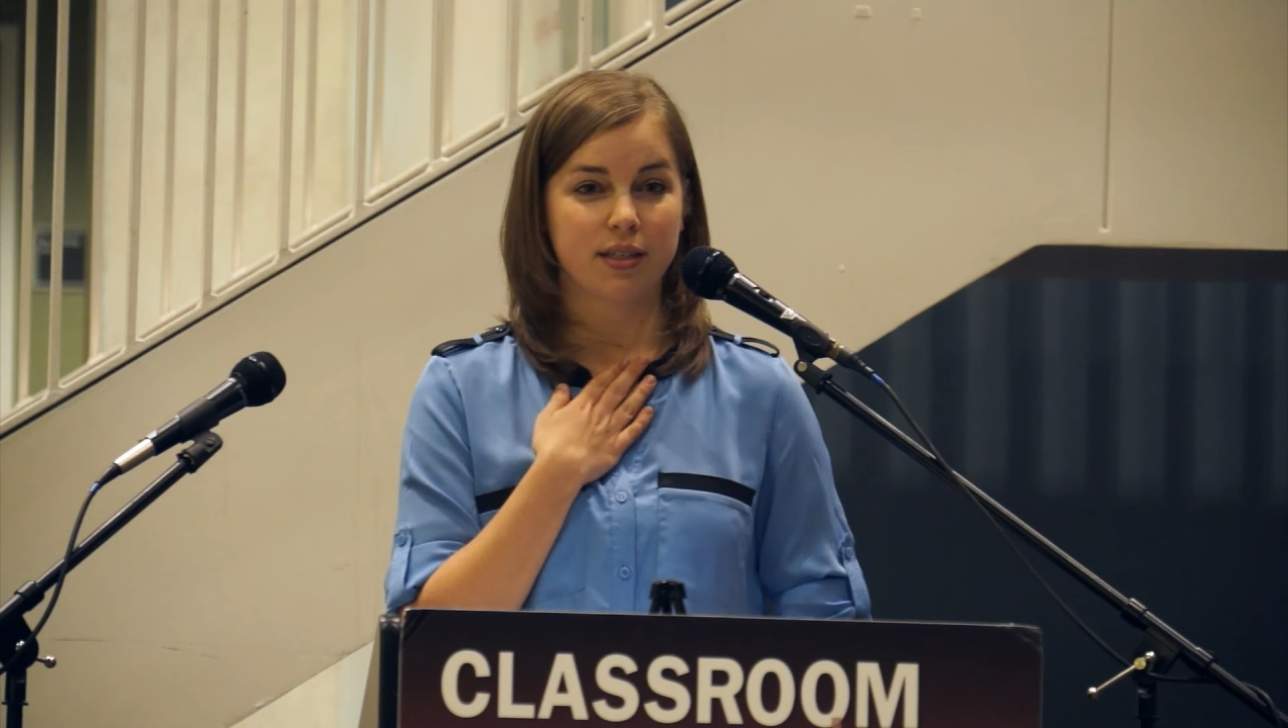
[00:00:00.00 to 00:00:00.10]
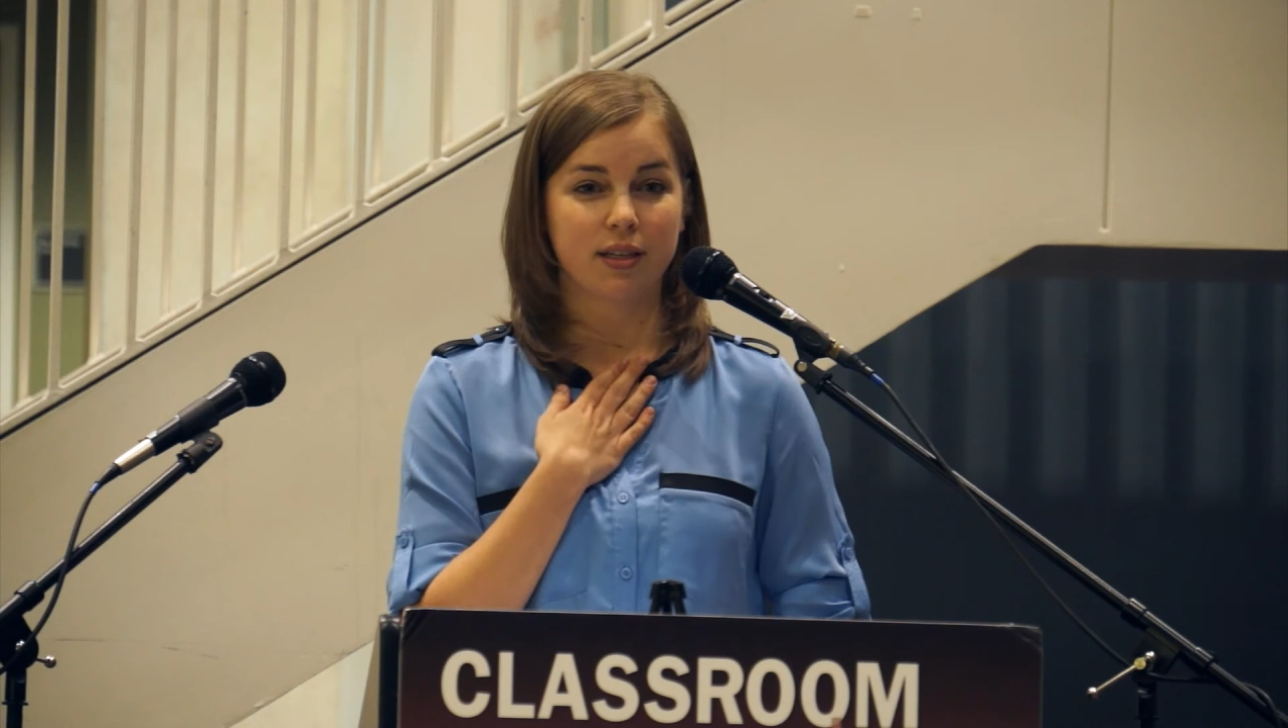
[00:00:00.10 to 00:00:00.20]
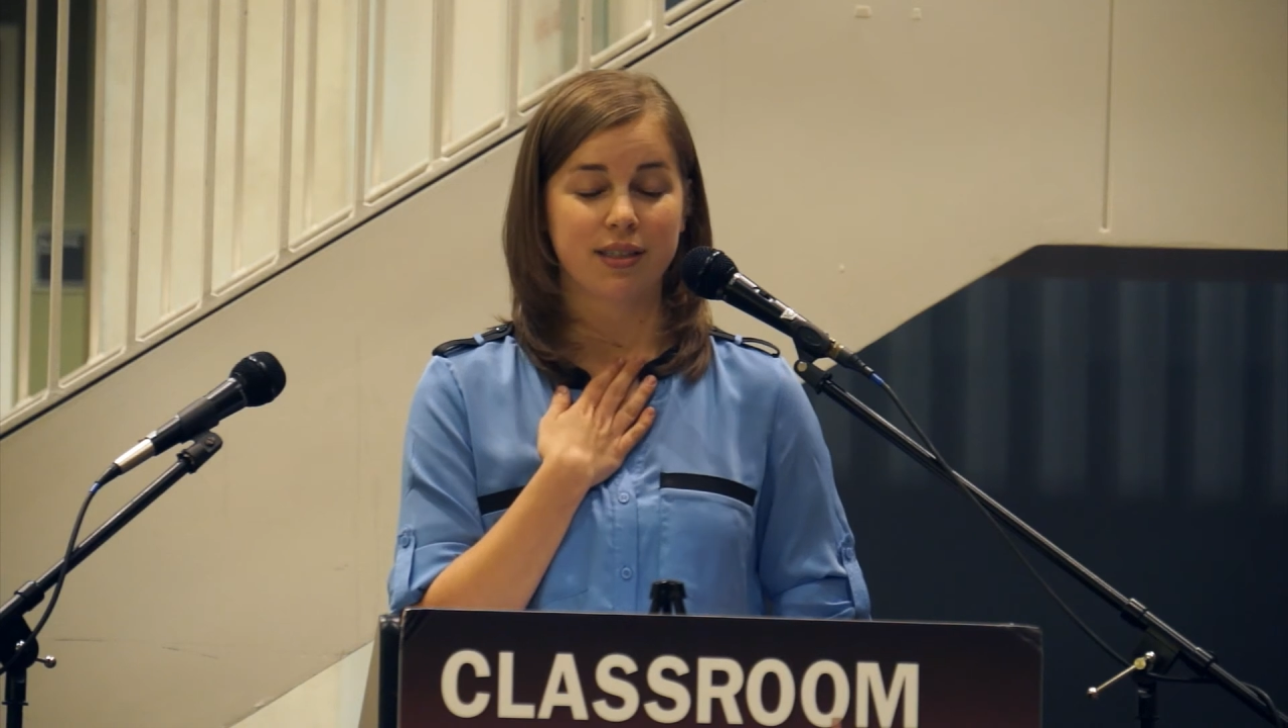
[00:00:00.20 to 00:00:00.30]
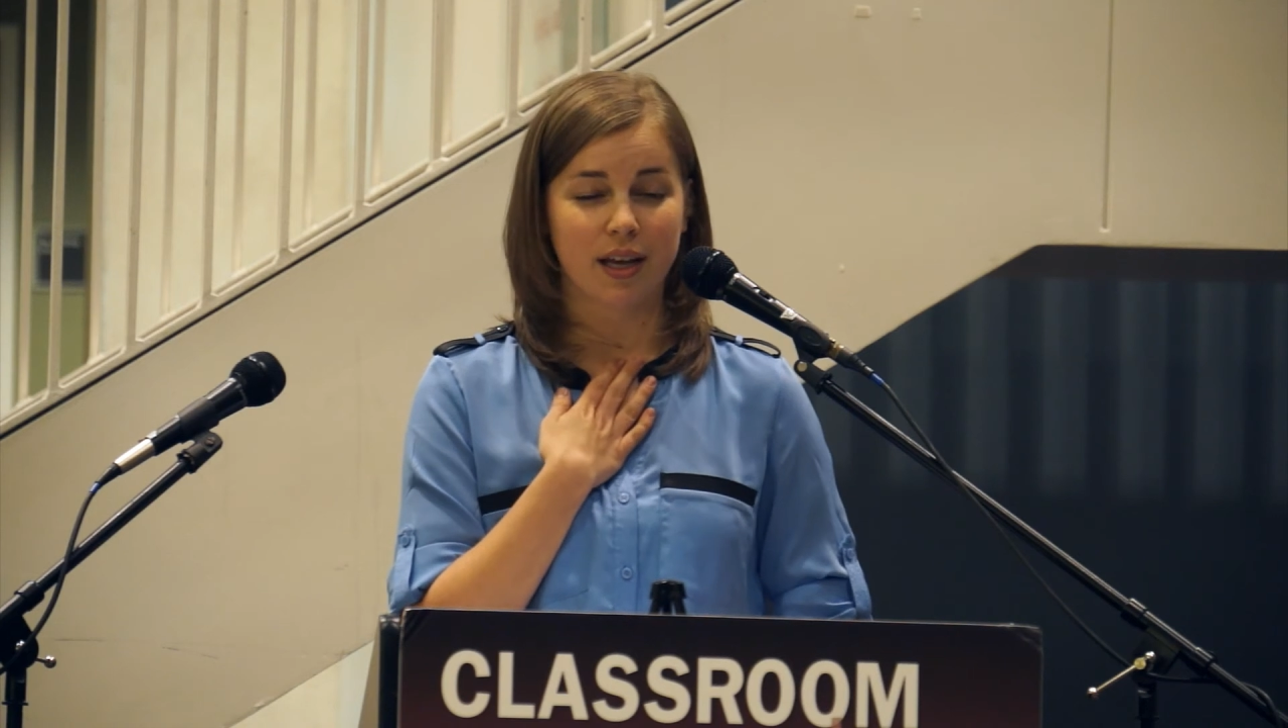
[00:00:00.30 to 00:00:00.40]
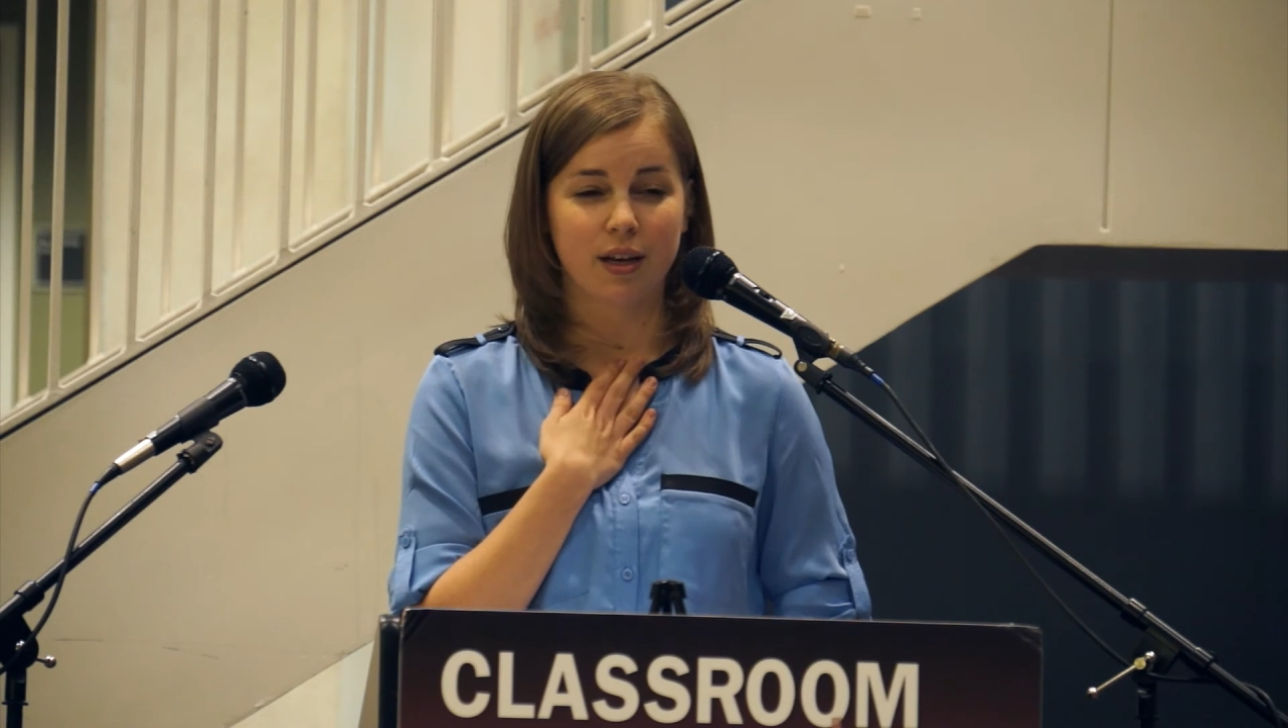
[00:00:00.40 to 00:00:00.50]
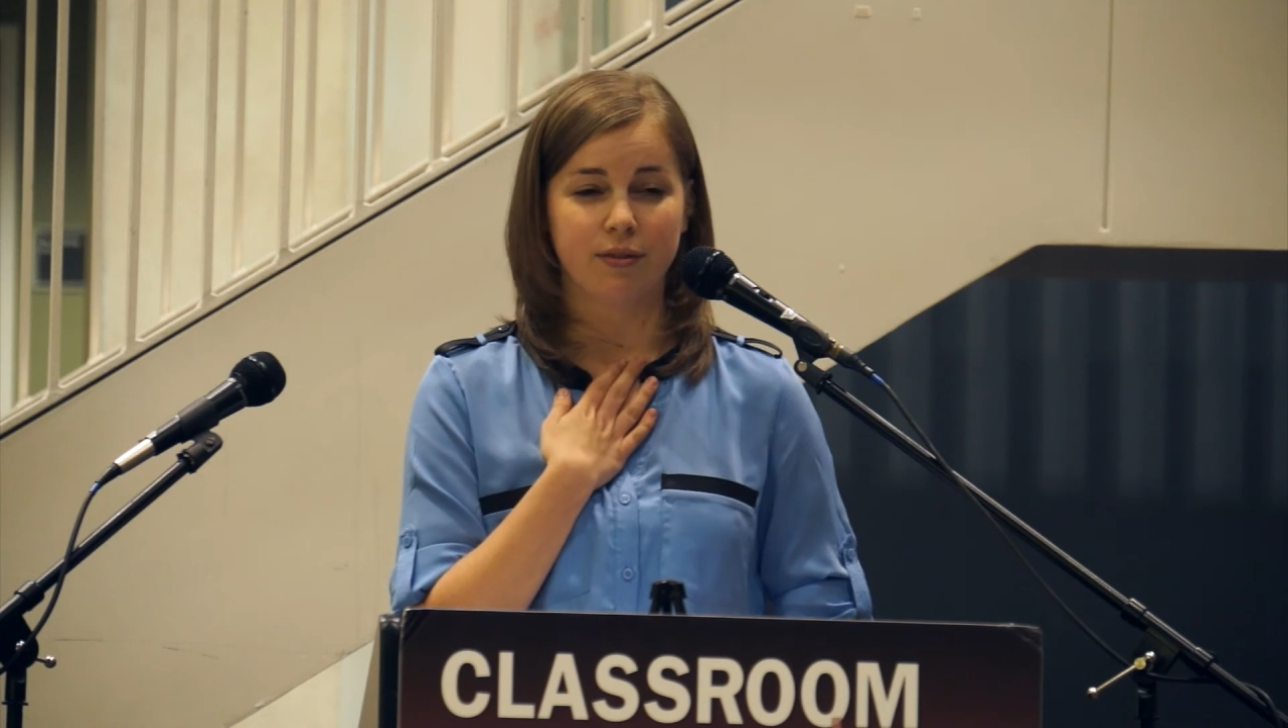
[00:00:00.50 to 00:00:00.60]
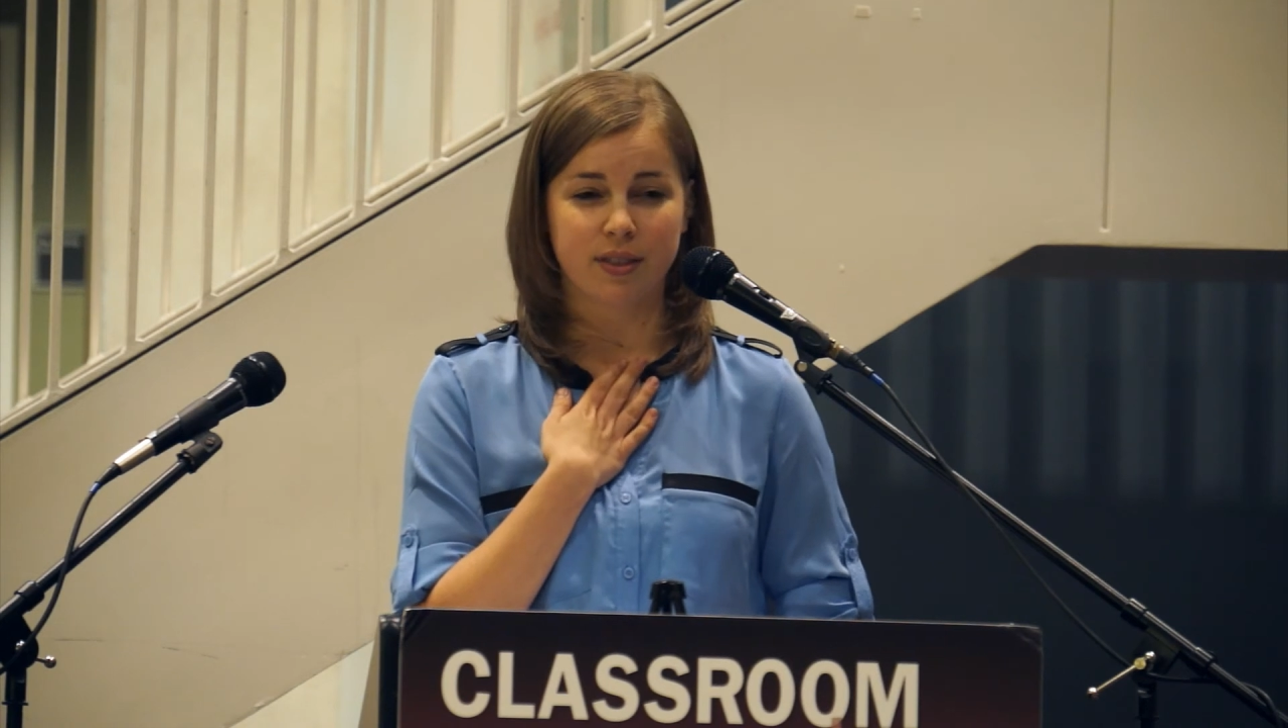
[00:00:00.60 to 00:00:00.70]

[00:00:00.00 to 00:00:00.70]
an executive